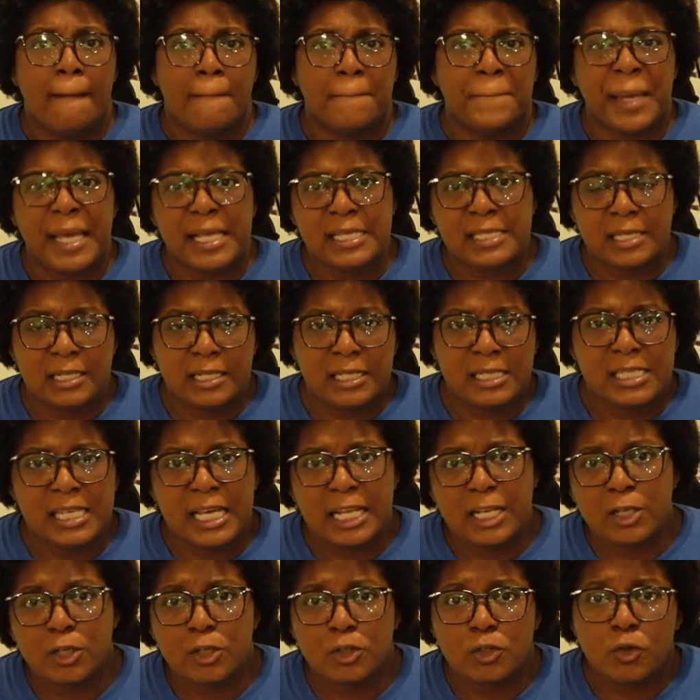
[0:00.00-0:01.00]
basically
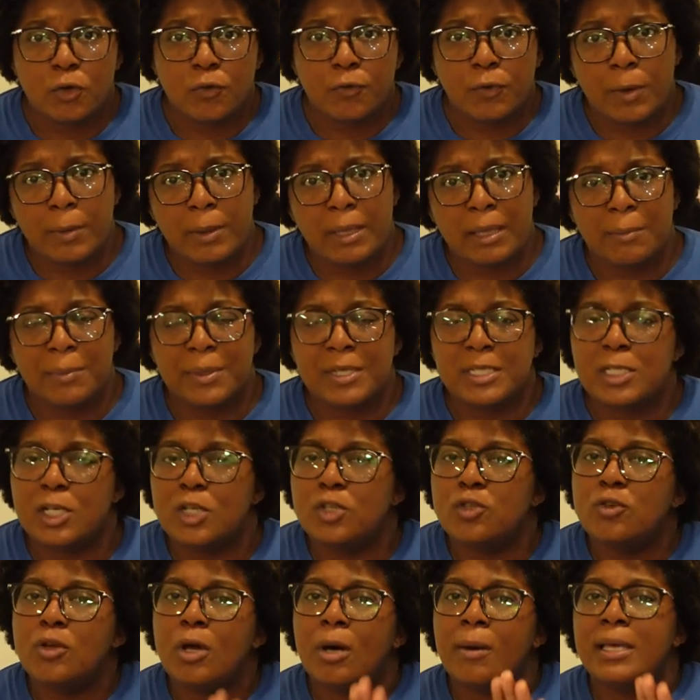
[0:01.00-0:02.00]
telling the truth on him bitch
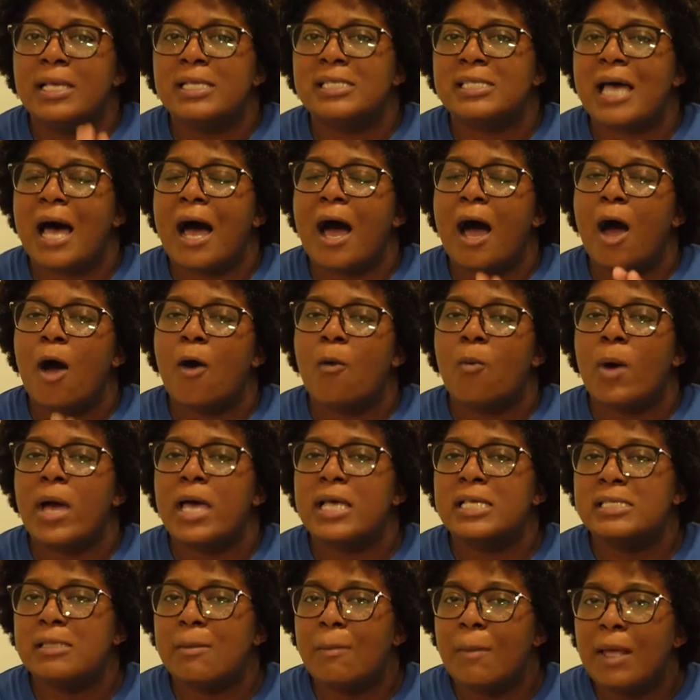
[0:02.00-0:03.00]
because you know it's
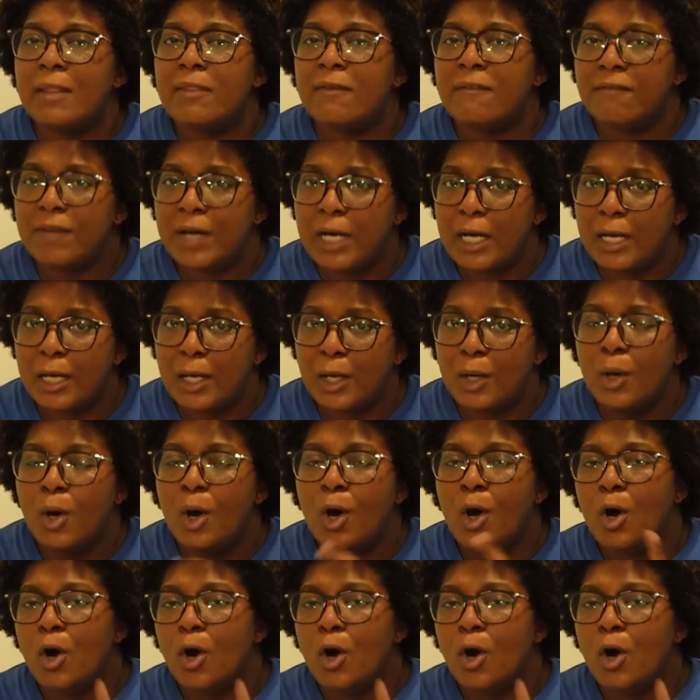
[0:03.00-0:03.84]
always a motherfucker